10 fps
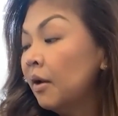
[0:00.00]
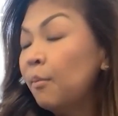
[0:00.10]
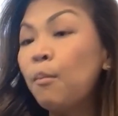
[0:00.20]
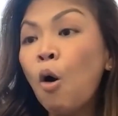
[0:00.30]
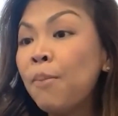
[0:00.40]

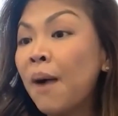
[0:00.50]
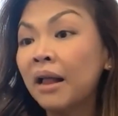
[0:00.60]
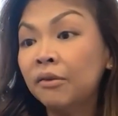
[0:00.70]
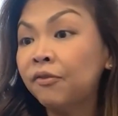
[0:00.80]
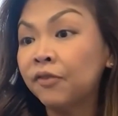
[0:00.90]

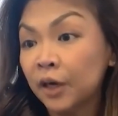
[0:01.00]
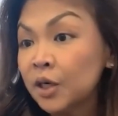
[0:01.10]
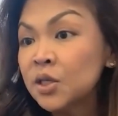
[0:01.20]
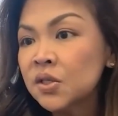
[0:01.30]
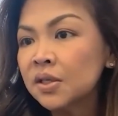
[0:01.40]
Mobile
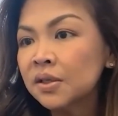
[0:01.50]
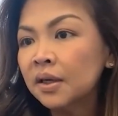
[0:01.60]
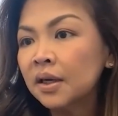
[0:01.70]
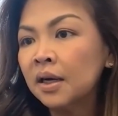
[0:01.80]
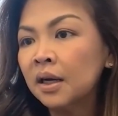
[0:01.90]
first,
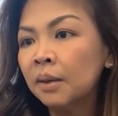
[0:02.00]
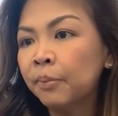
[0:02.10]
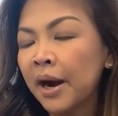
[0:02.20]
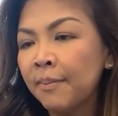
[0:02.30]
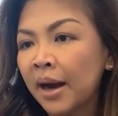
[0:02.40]

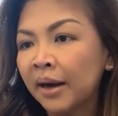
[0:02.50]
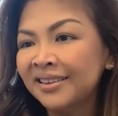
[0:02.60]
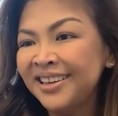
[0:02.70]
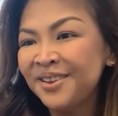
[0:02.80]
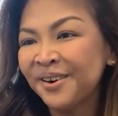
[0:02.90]

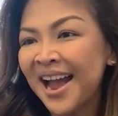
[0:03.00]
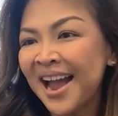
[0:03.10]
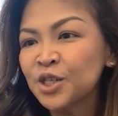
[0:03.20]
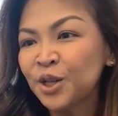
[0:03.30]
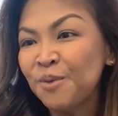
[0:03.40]
primarily. There are
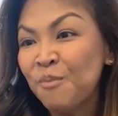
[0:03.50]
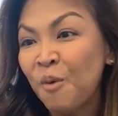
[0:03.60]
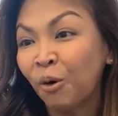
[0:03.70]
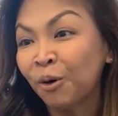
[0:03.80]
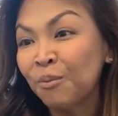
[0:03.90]
actually
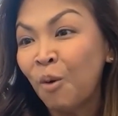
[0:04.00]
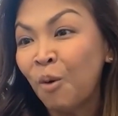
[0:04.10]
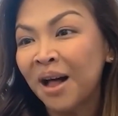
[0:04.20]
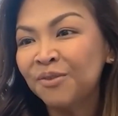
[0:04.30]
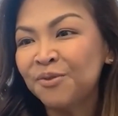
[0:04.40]
more
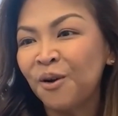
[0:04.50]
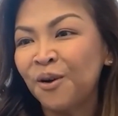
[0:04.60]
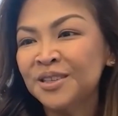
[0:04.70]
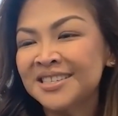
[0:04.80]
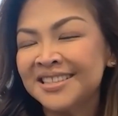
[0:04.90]
mobile
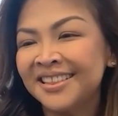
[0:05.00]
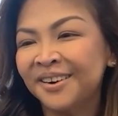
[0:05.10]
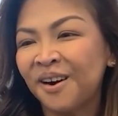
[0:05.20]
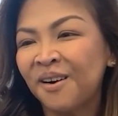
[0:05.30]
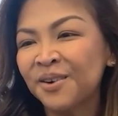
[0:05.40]
phones than
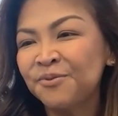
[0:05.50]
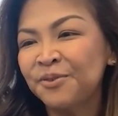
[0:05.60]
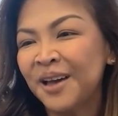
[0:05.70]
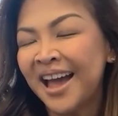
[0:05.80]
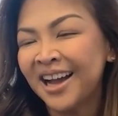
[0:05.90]
there are
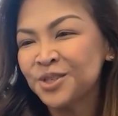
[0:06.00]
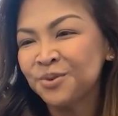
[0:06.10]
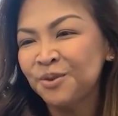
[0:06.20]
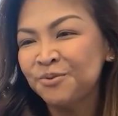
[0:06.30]
actual